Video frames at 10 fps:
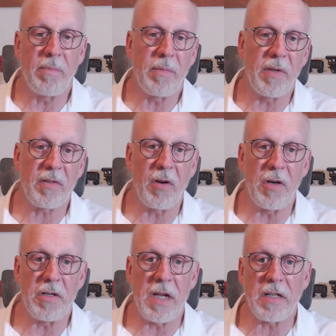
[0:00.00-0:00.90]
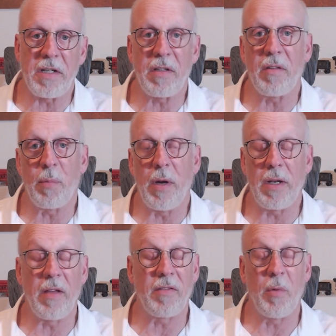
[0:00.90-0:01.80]
discouraged actually at this point
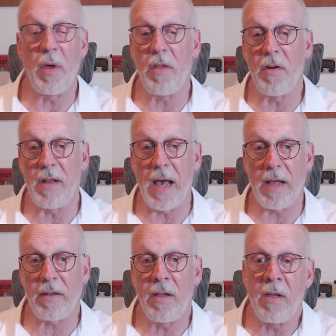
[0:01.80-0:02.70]
as to whether or not